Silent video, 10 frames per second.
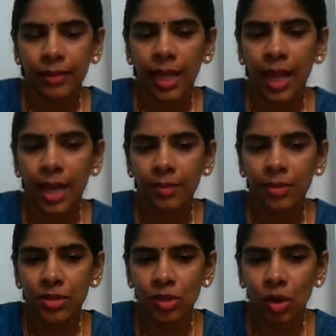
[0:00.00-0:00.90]
Alum
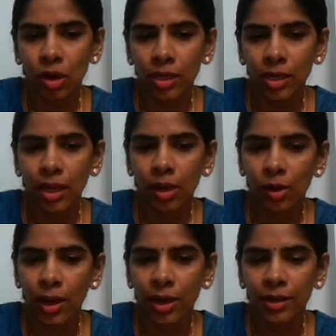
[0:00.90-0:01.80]
is called
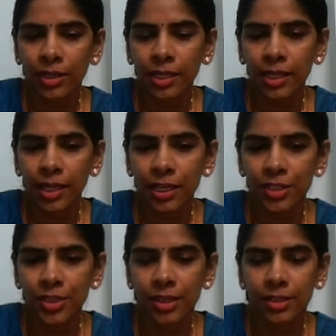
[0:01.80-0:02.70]
coagulating
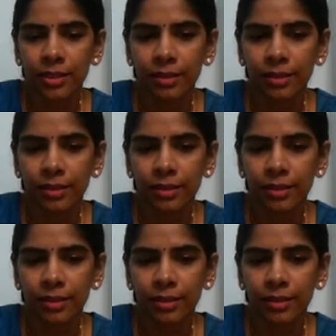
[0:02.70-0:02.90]
agent.